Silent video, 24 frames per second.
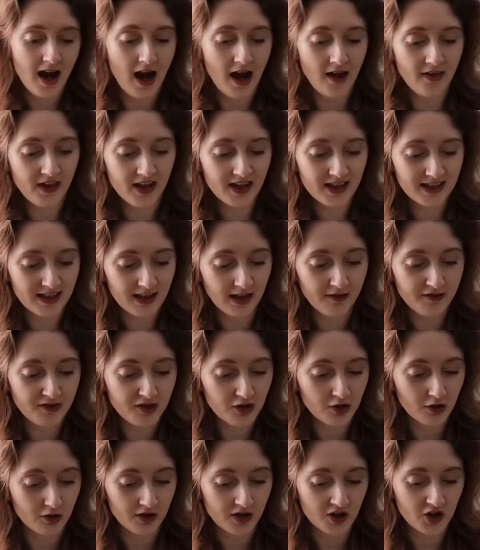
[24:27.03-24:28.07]
And this love
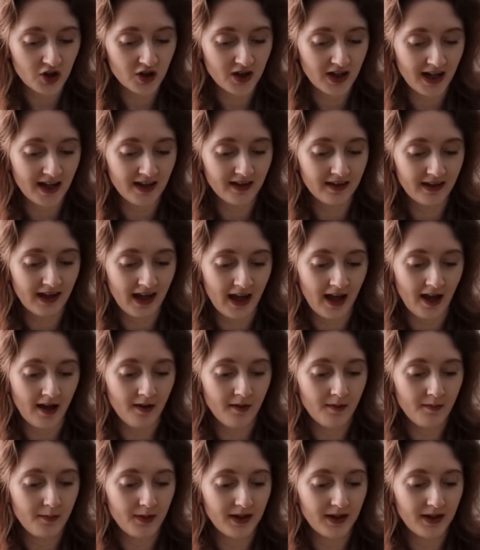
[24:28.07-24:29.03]
story should end there.